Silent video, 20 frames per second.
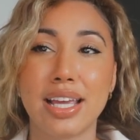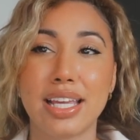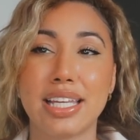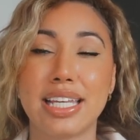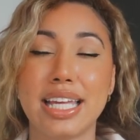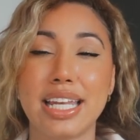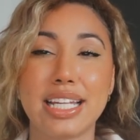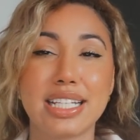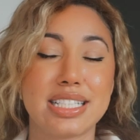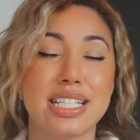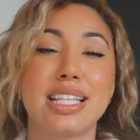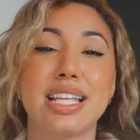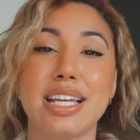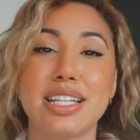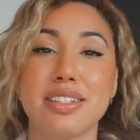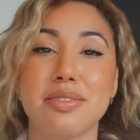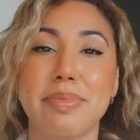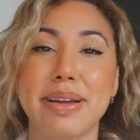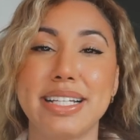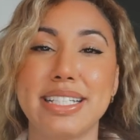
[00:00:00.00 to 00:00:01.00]
getting to the
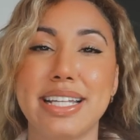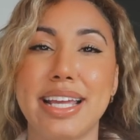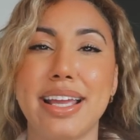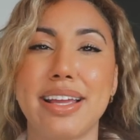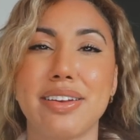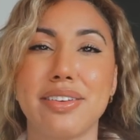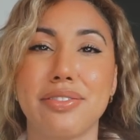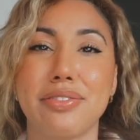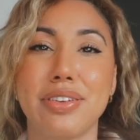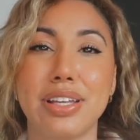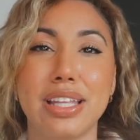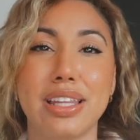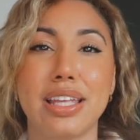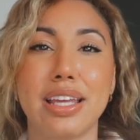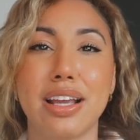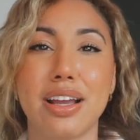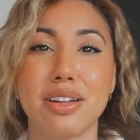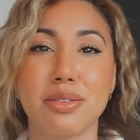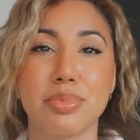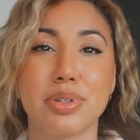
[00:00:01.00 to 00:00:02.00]
end of my day and
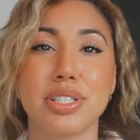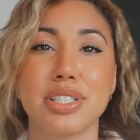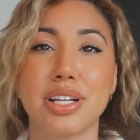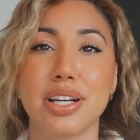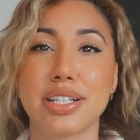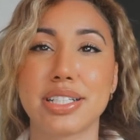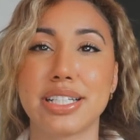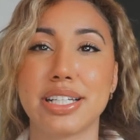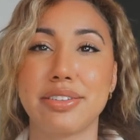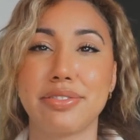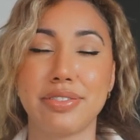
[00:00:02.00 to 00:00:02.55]
feeling unproductive,